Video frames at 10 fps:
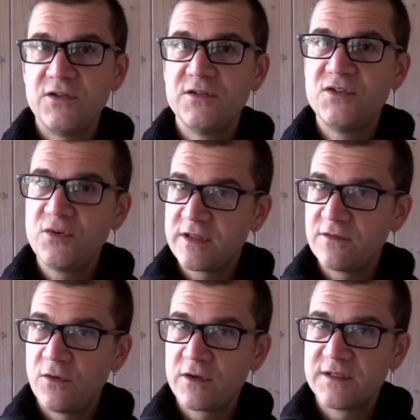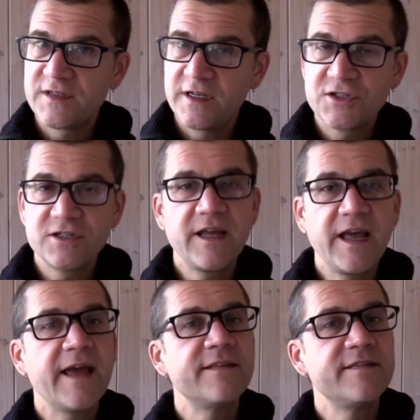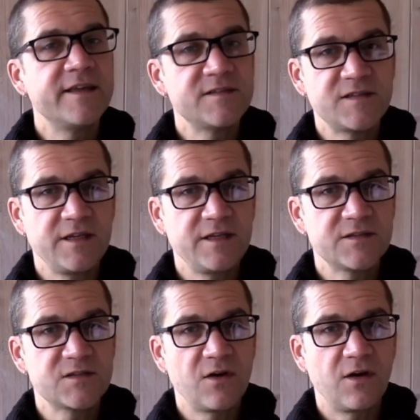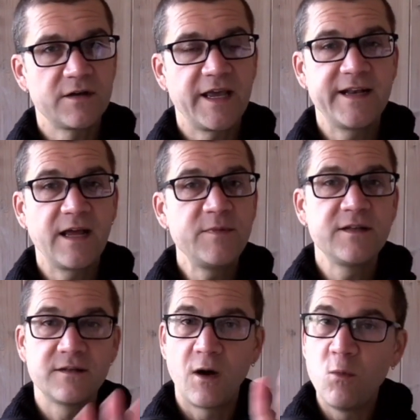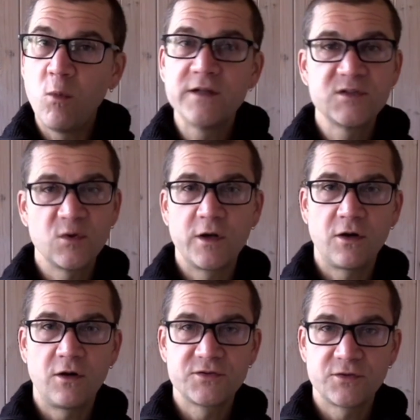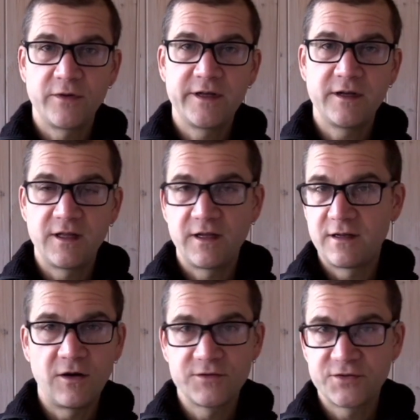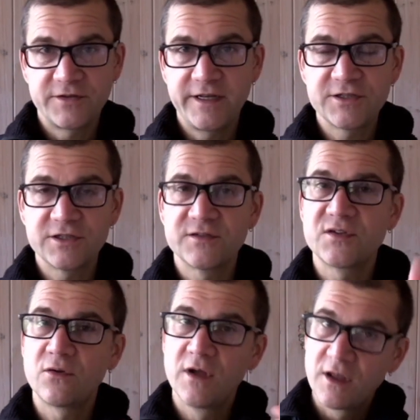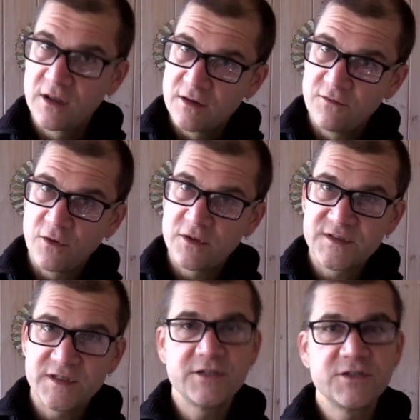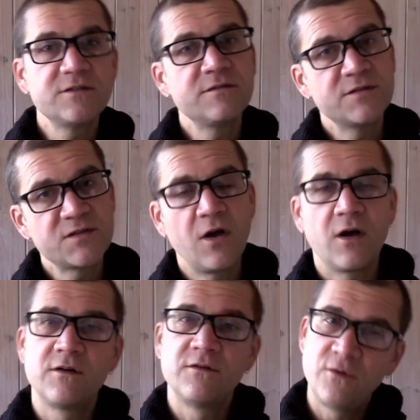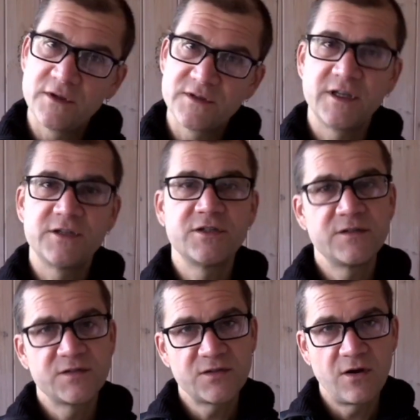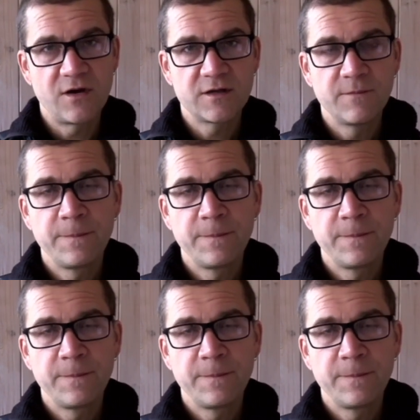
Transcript: doing the vocalization and then singing the song. And I mean a one-to-one alternation. So vocalization, song, vocalization, song.